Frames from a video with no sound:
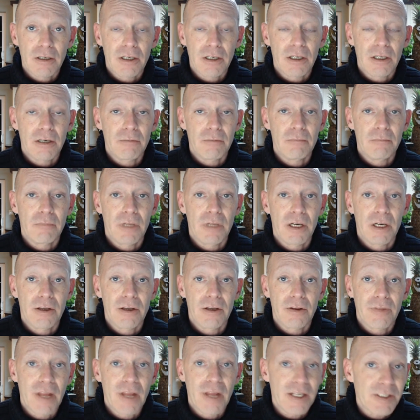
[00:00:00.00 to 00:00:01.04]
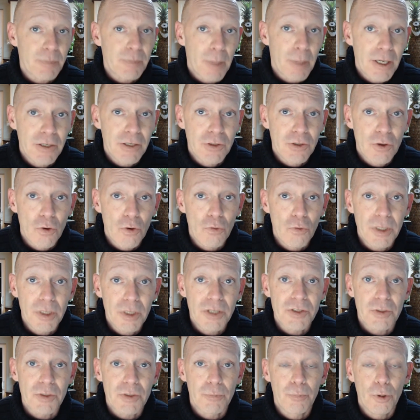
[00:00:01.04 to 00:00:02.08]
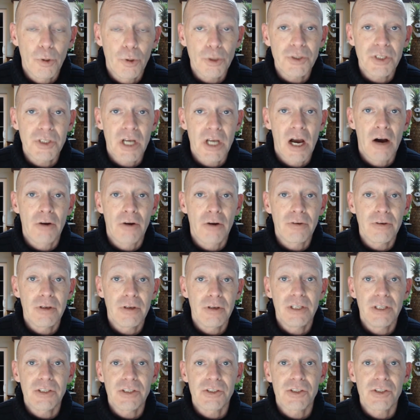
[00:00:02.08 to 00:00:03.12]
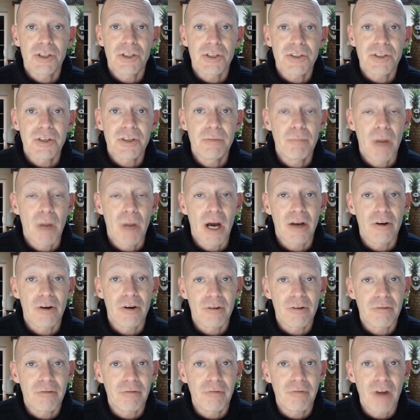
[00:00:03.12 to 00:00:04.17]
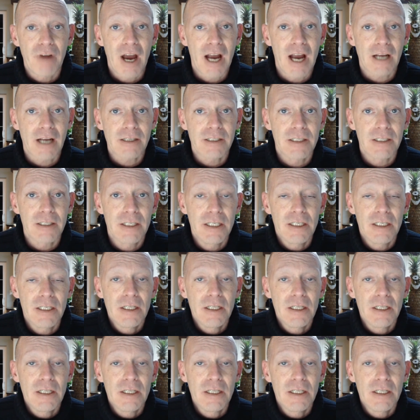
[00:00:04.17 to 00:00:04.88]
Um, uh, that's by no means a put down. It's just a matter of fact.